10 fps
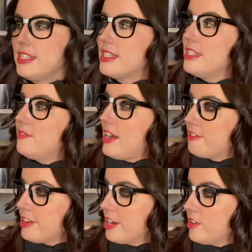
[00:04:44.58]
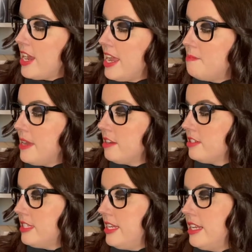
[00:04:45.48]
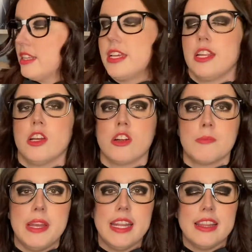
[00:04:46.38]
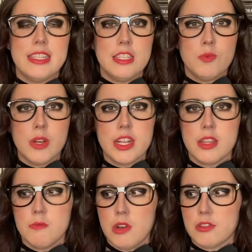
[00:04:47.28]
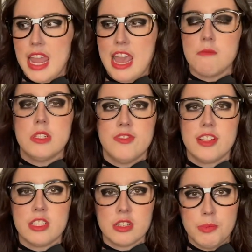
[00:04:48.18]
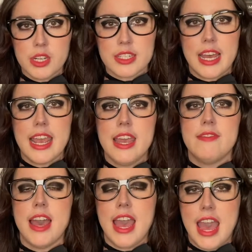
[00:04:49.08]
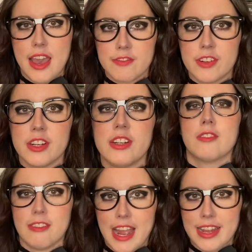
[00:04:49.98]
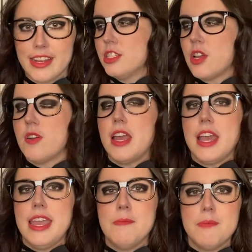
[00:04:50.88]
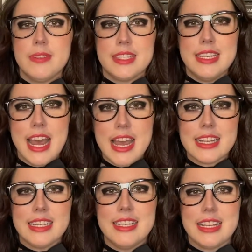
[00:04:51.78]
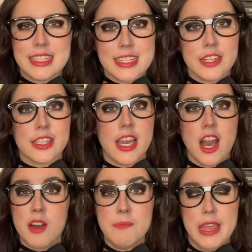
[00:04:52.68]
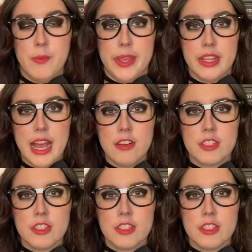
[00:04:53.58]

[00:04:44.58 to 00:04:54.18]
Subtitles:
The Devouring Gray by Christine Lynn Herman. This is one of the most atmospheric books I have ever read. So it's not necessarily up my wheelhouse,